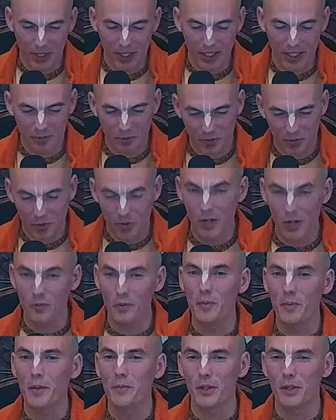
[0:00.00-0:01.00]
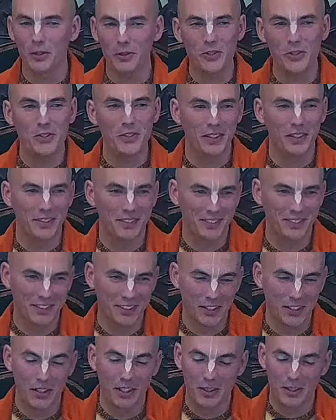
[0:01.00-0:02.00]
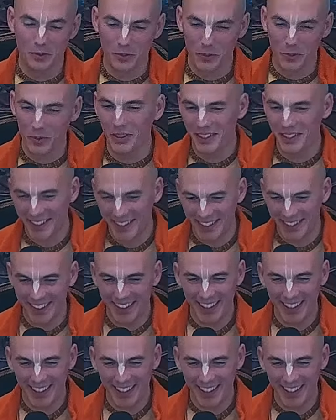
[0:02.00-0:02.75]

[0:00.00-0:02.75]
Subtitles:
We can try to remember Krishna, and we will.